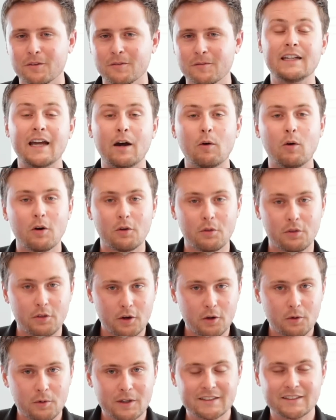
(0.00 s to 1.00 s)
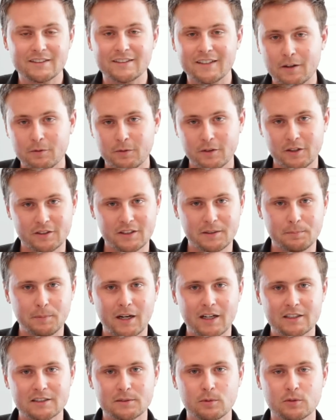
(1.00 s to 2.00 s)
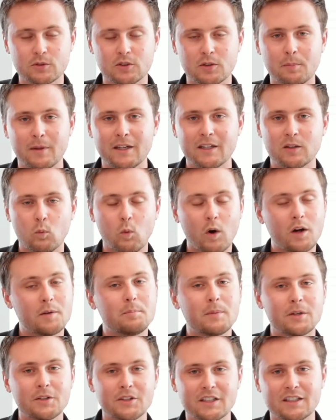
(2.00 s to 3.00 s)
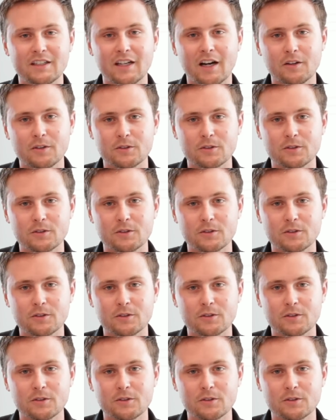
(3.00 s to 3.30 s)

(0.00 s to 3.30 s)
Now, although it's definitely possible to make $1 million